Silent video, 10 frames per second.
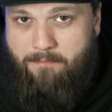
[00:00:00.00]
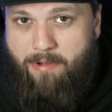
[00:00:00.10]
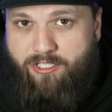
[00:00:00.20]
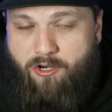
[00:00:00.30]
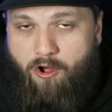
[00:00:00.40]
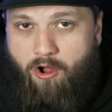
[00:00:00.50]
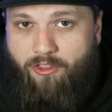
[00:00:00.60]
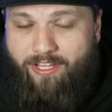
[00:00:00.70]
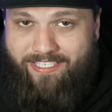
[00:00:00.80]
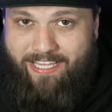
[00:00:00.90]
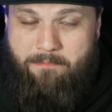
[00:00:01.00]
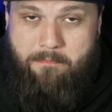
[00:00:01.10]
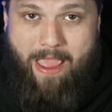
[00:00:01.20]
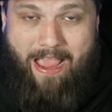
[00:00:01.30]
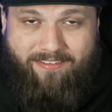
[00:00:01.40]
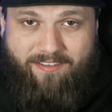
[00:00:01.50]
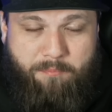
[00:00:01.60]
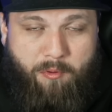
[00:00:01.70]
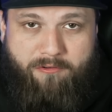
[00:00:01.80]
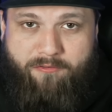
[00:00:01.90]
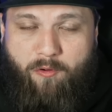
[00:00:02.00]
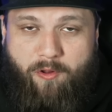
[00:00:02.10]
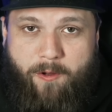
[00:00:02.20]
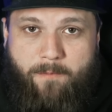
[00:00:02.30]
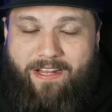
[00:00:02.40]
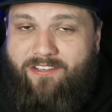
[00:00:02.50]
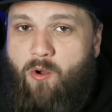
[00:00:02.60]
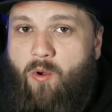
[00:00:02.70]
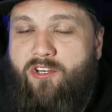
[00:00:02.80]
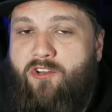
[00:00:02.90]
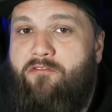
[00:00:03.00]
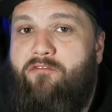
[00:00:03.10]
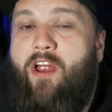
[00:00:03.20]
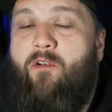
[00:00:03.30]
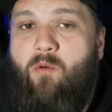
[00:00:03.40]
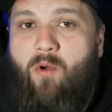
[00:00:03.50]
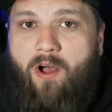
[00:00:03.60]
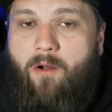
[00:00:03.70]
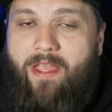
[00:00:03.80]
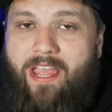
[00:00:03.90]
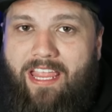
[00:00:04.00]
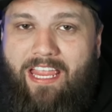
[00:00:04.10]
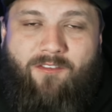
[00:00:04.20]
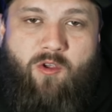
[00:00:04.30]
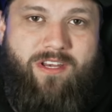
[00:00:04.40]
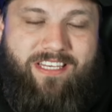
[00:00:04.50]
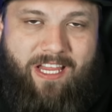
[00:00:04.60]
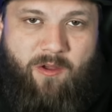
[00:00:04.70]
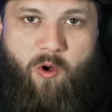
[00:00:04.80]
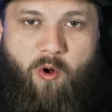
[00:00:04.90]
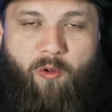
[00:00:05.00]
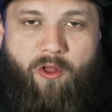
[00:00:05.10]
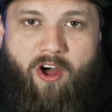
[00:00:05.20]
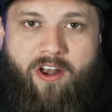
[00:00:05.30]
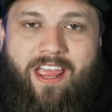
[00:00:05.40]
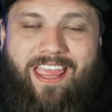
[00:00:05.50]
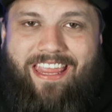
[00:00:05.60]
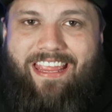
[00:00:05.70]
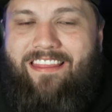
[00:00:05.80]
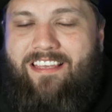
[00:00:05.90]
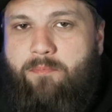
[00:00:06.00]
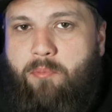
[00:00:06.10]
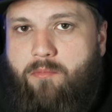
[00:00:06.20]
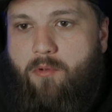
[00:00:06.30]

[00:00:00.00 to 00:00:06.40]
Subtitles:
much at all. This is a massive portfolio that's going to do very well if you continue to hold on in this bull